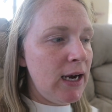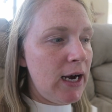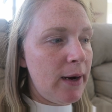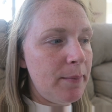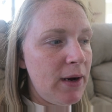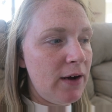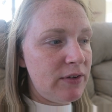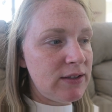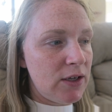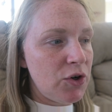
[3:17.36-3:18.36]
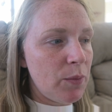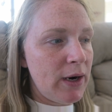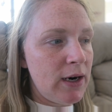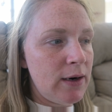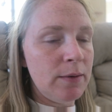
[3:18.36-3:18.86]
of his
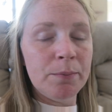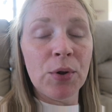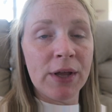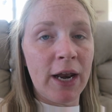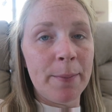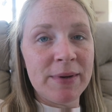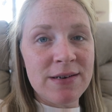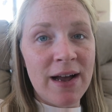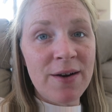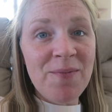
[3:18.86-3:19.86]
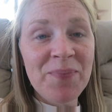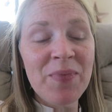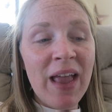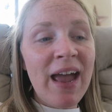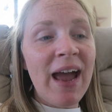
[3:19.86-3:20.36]
underwear, pulling it up and down.
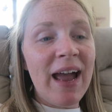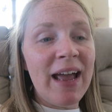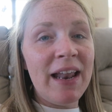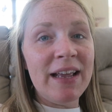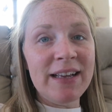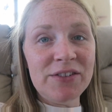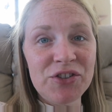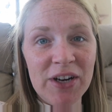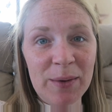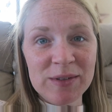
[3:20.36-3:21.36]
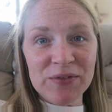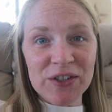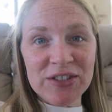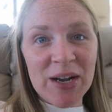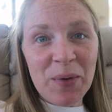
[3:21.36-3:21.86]
And yesterday was the
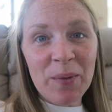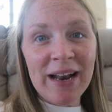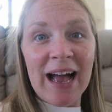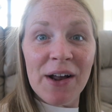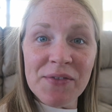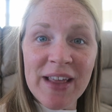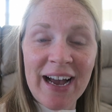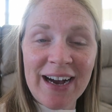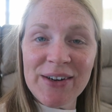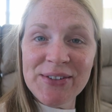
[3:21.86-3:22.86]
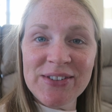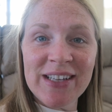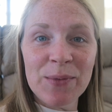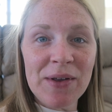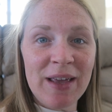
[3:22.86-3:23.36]
first time we went out of the
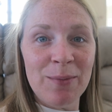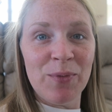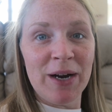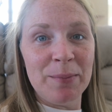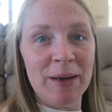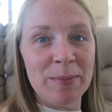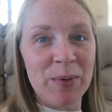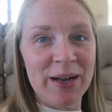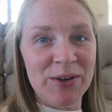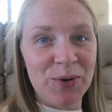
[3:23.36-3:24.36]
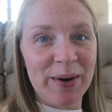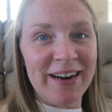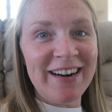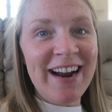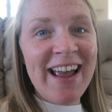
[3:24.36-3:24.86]
house with him wearing big boy
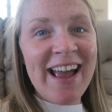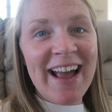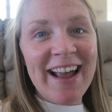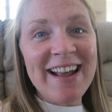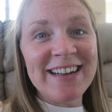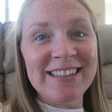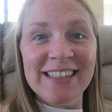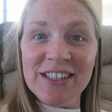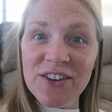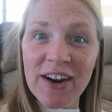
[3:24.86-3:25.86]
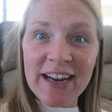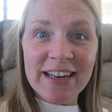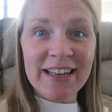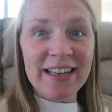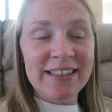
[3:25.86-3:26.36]
underwear, and he did
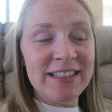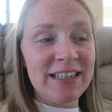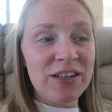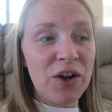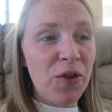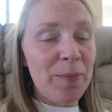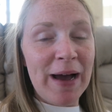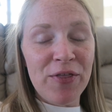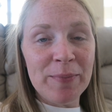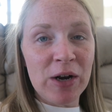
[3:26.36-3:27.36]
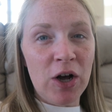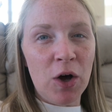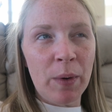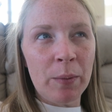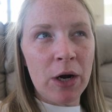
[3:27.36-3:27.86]
great. He didn't go to the bathroom at
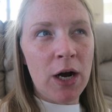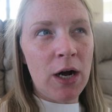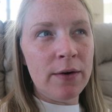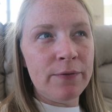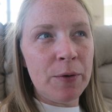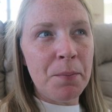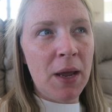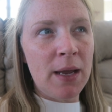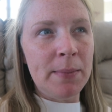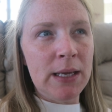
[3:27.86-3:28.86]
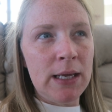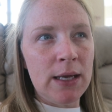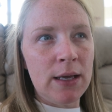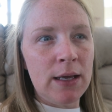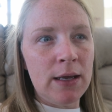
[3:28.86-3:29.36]
all. We were gone for
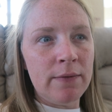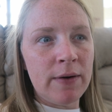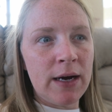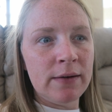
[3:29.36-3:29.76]
maybe